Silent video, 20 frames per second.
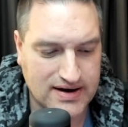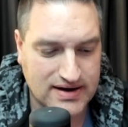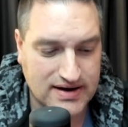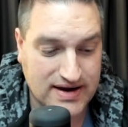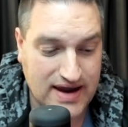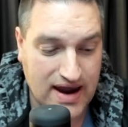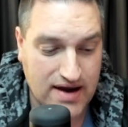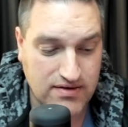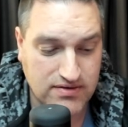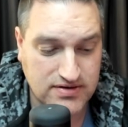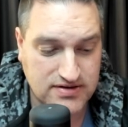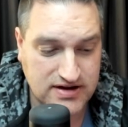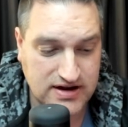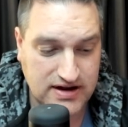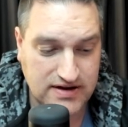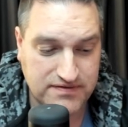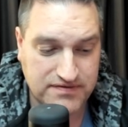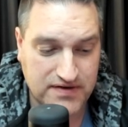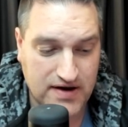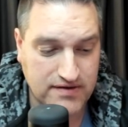
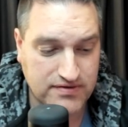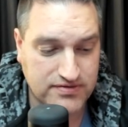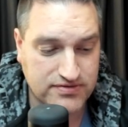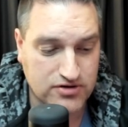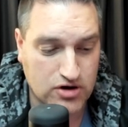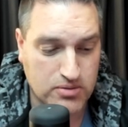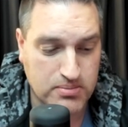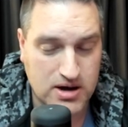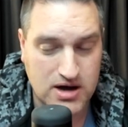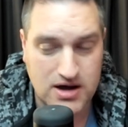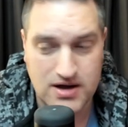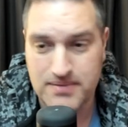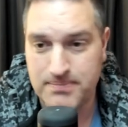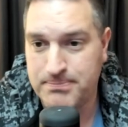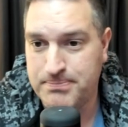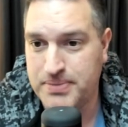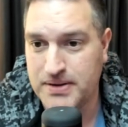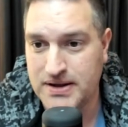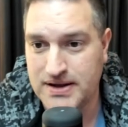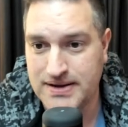guaranteed 5-star mod,
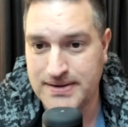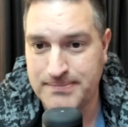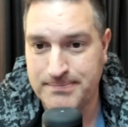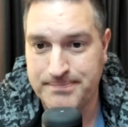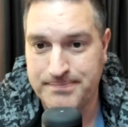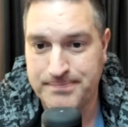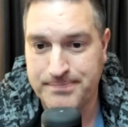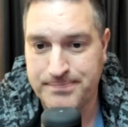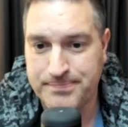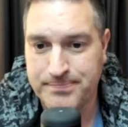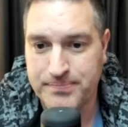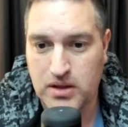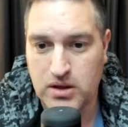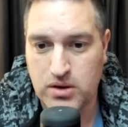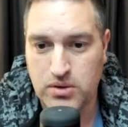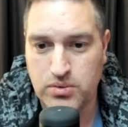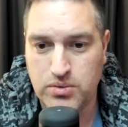but who